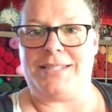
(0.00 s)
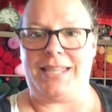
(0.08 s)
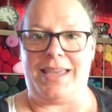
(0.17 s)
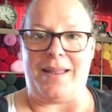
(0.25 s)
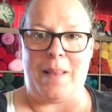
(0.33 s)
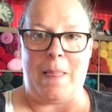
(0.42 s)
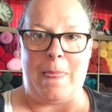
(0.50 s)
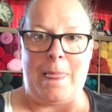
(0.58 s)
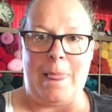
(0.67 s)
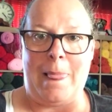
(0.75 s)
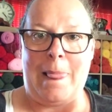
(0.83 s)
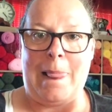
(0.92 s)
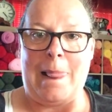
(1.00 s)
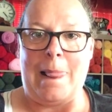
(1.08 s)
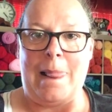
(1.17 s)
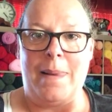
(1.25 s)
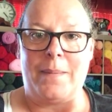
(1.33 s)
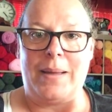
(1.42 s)
see it
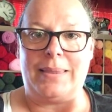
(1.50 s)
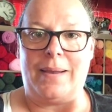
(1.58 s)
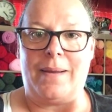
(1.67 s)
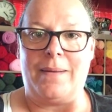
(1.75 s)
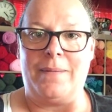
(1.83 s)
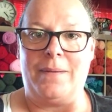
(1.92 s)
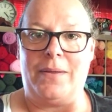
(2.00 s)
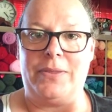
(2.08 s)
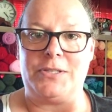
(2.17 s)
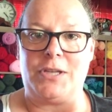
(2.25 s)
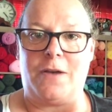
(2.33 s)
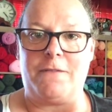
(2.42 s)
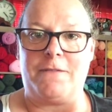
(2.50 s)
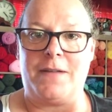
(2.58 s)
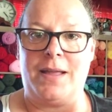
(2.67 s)
right there on the shelf